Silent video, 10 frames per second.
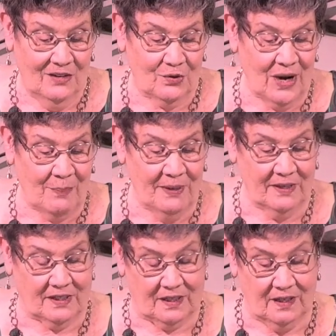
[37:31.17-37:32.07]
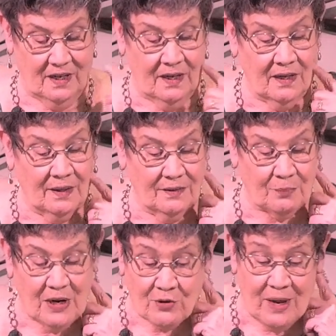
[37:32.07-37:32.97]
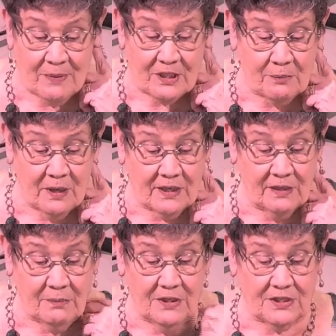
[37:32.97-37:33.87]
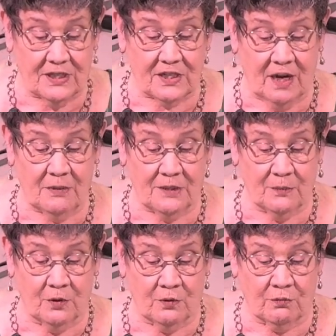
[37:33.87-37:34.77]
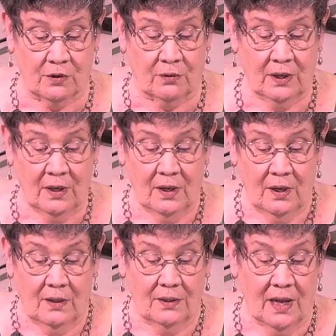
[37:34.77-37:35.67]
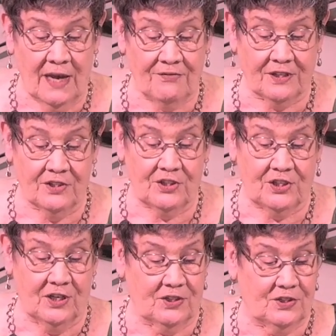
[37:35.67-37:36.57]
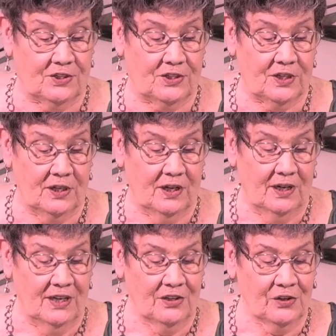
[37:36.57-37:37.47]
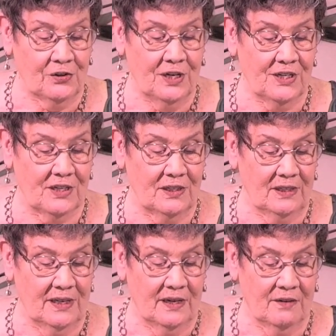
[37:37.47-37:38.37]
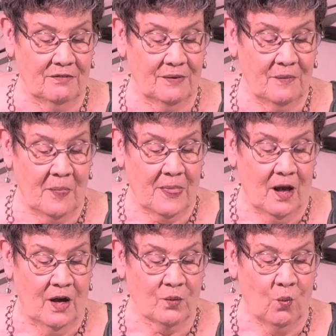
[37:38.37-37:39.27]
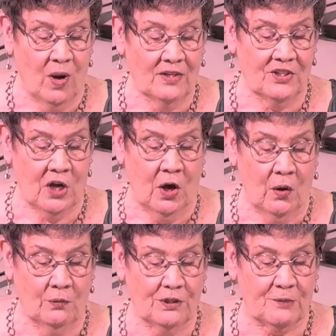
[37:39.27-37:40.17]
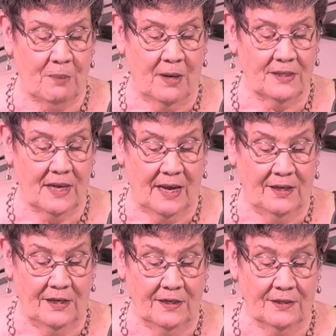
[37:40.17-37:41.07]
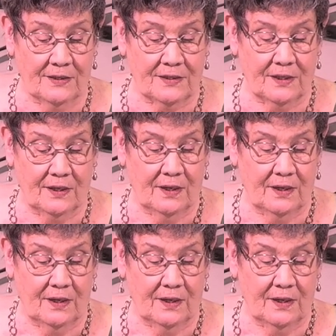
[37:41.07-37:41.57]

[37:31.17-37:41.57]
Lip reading: Trappist monk and mystic Thomas Merton wrote, life consists in learning to live on one's own spontaneous